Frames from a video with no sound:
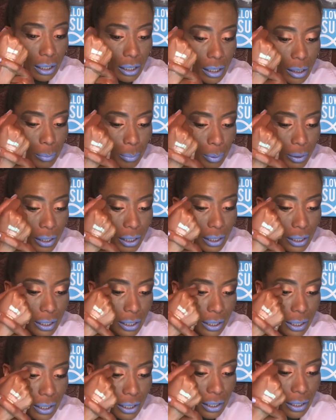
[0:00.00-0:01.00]
up?
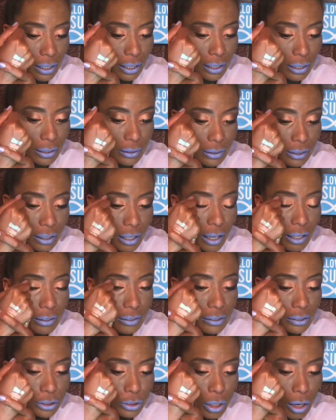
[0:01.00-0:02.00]
The
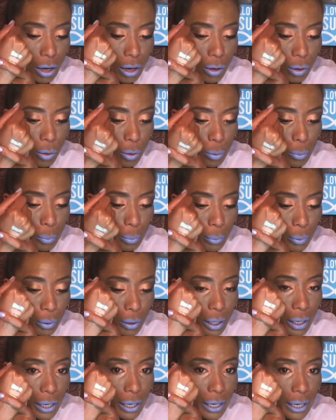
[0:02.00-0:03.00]
color is called opal
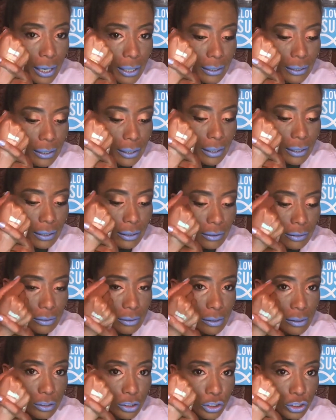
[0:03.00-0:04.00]
and it
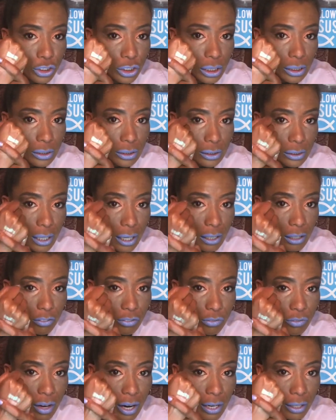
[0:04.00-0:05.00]
looks just like a
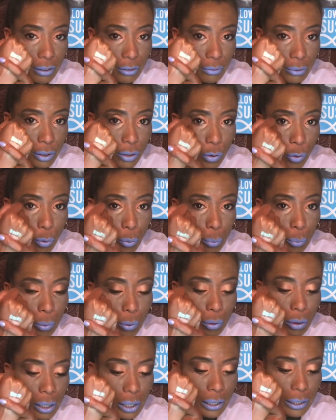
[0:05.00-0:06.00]
fiery
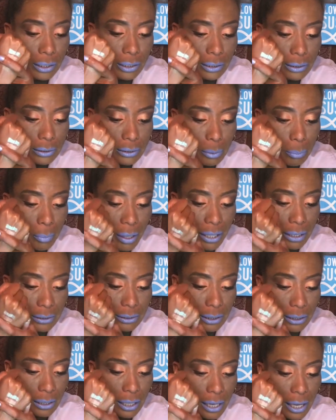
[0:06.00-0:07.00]
opal. It is
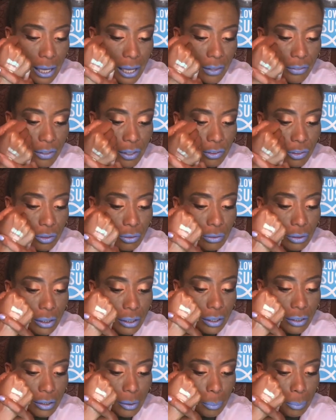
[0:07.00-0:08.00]
amazing. And then you
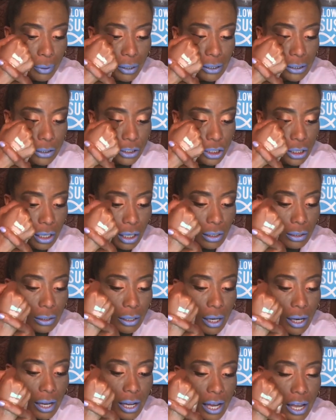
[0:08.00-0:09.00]
look at the peach color
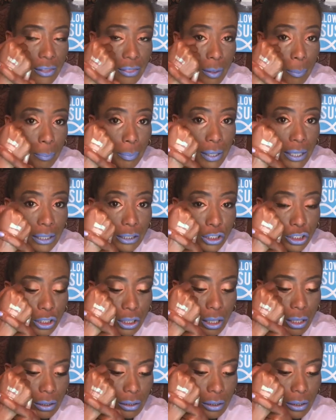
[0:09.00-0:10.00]
and the peach
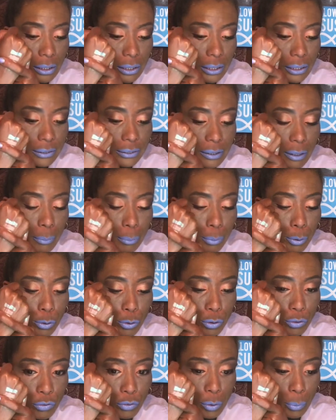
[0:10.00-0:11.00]
color is a
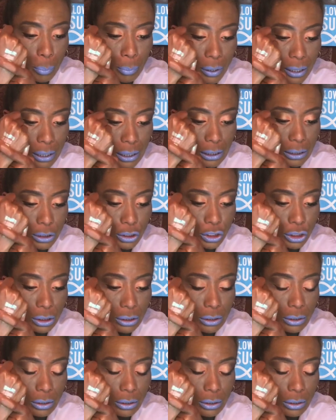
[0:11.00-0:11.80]
beautiful peach,